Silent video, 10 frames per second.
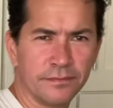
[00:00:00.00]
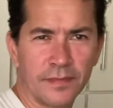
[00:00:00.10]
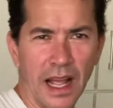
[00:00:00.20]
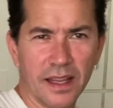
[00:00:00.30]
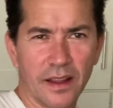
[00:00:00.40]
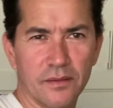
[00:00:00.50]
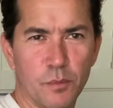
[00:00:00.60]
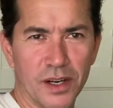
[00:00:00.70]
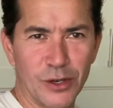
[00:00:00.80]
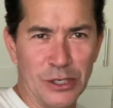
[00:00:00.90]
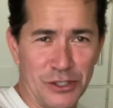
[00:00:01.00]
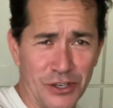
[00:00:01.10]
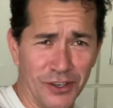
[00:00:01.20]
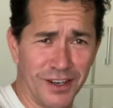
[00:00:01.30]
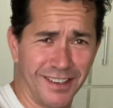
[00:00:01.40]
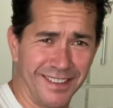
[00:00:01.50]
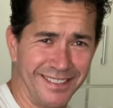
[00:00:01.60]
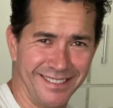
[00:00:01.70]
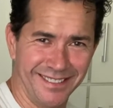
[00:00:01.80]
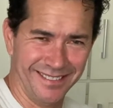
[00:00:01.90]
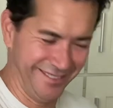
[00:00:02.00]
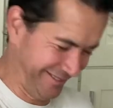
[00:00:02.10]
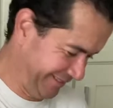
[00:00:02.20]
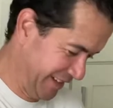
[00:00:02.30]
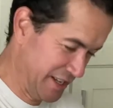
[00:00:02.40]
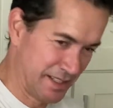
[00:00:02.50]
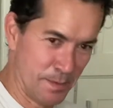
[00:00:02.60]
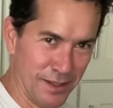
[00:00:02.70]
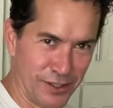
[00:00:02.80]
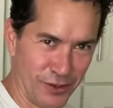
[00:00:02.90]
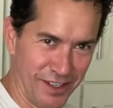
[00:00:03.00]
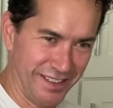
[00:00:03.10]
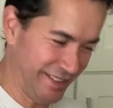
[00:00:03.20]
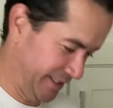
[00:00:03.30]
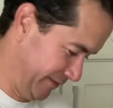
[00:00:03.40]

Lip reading: I love butter and sugar. It smells so good.